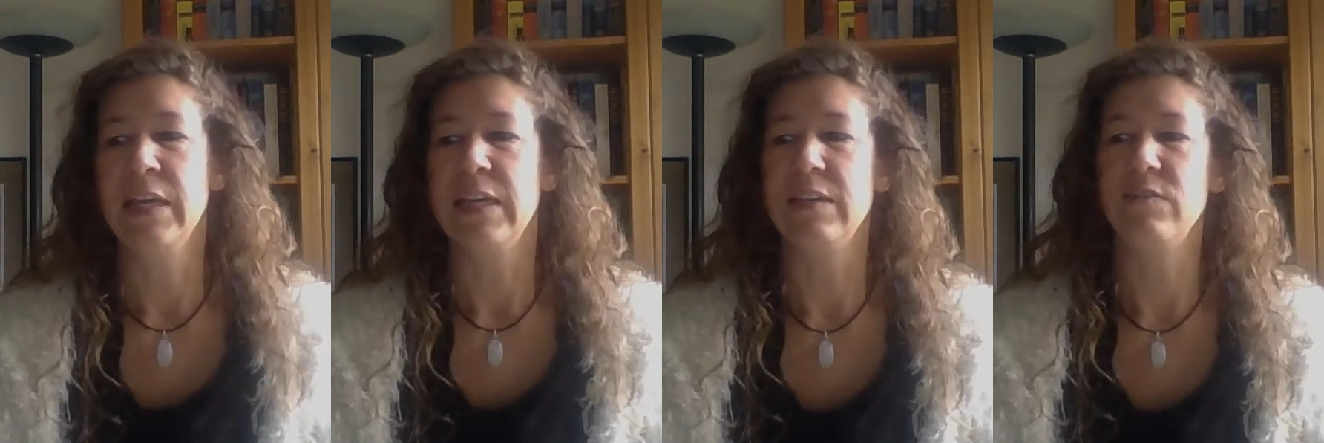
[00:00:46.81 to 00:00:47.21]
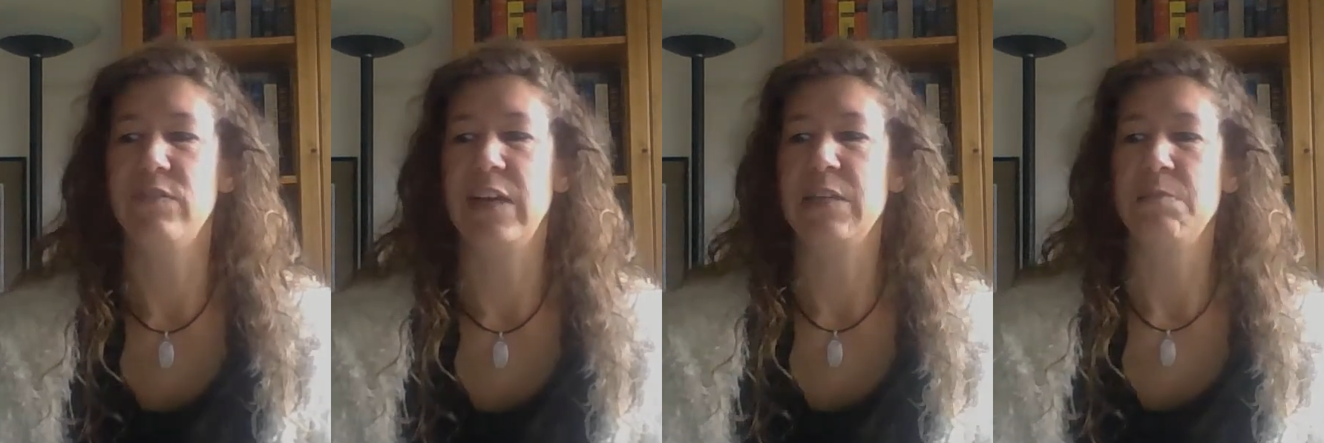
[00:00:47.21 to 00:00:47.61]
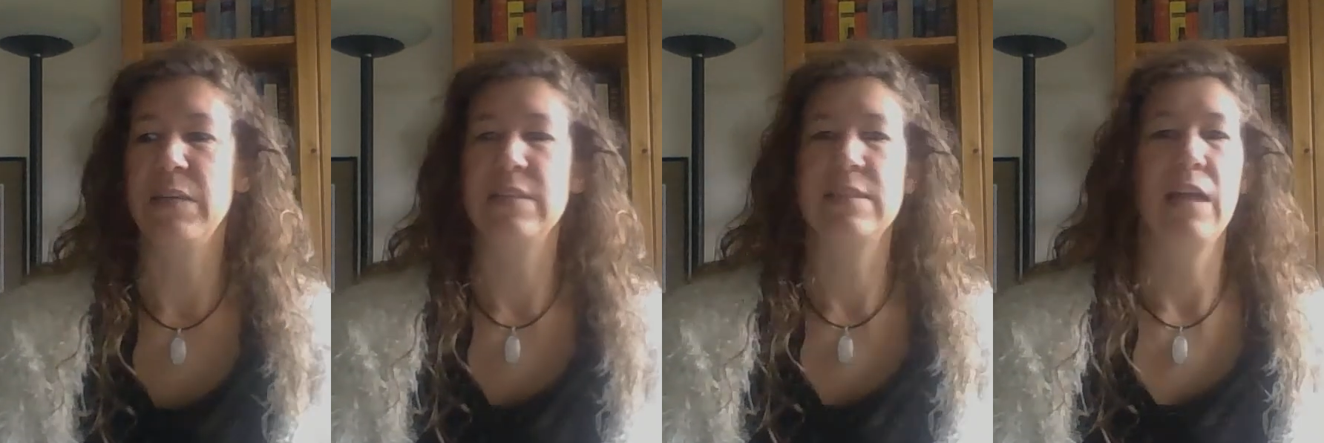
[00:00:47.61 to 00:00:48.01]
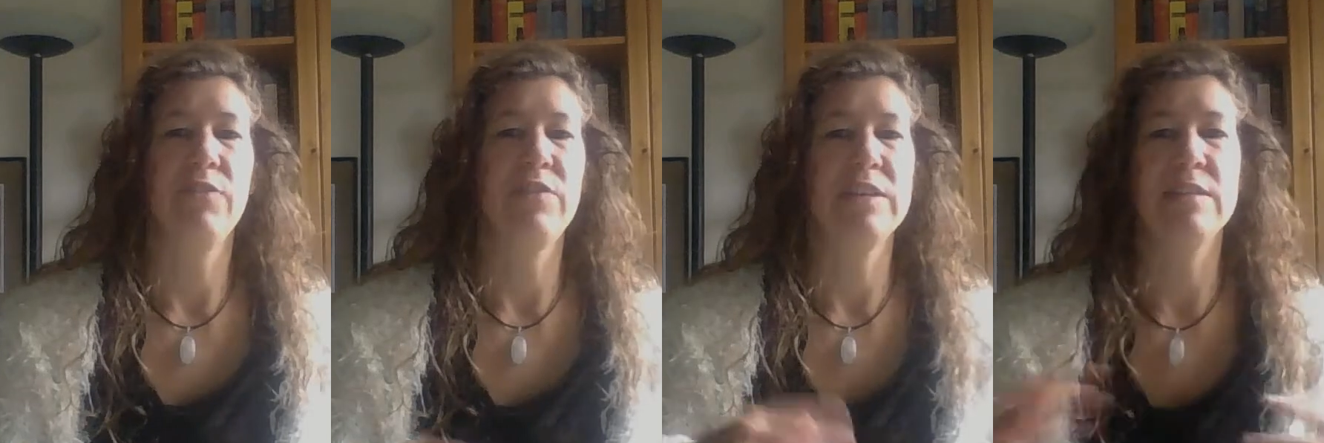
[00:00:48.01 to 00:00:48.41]
invite
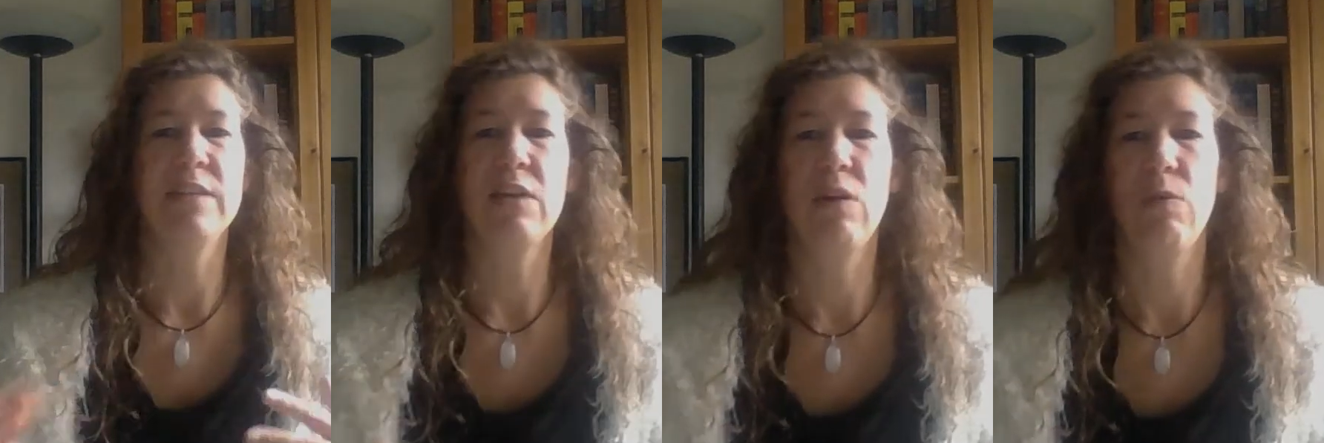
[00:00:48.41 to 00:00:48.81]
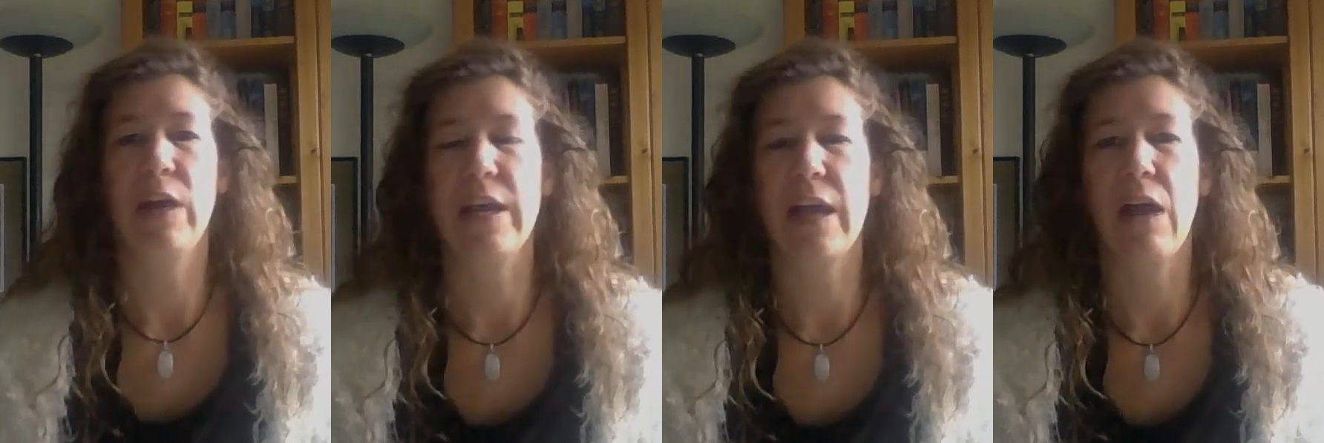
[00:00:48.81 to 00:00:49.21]
myself is there a way